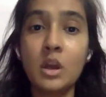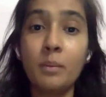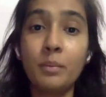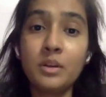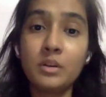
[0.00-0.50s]

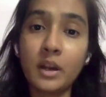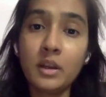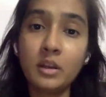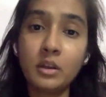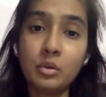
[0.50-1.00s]
but try
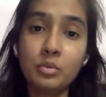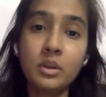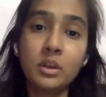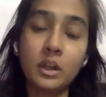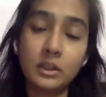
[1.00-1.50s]

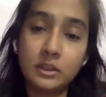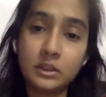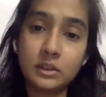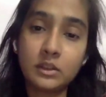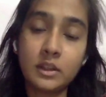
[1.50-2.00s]
including
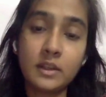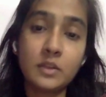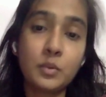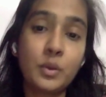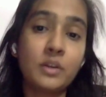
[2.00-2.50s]
other
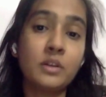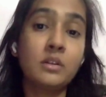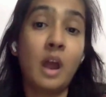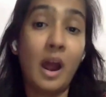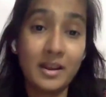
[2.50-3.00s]
things wherein
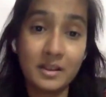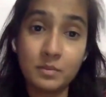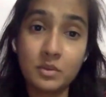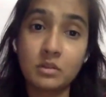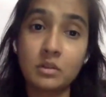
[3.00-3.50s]
I am
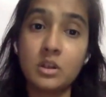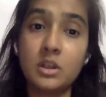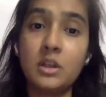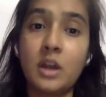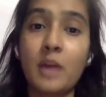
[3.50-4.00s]

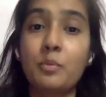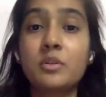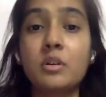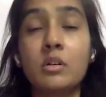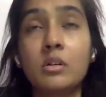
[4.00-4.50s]
sorry, I
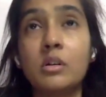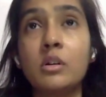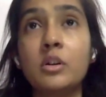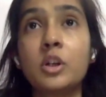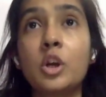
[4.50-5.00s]
was hurt,